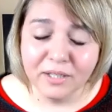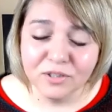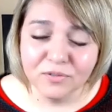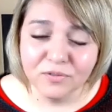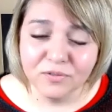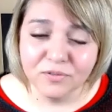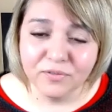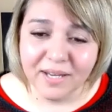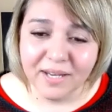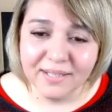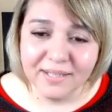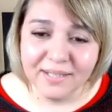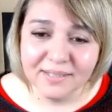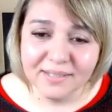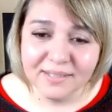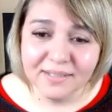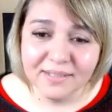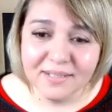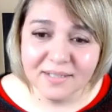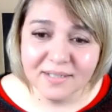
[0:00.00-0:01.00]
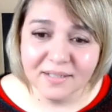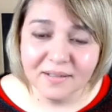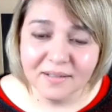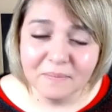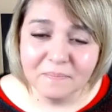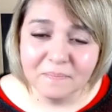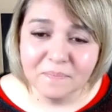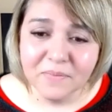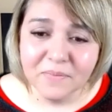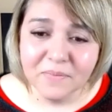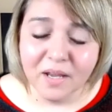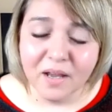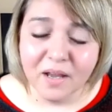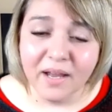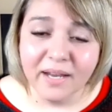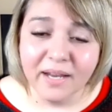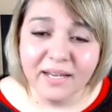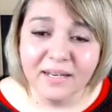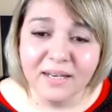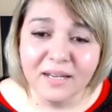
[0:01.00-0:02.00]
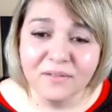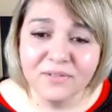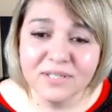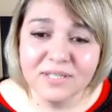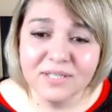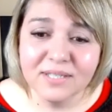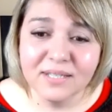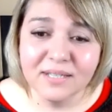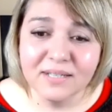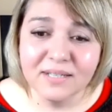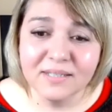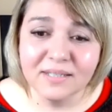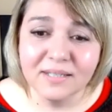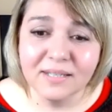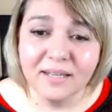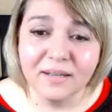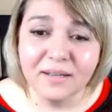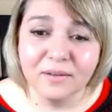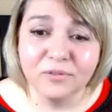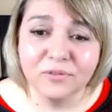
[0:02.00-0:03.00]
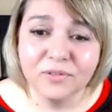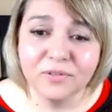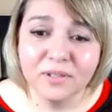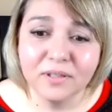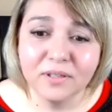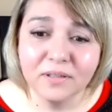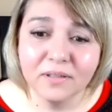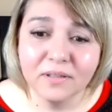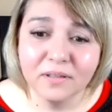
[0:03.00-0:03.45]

to face it, I can never see it as a gift.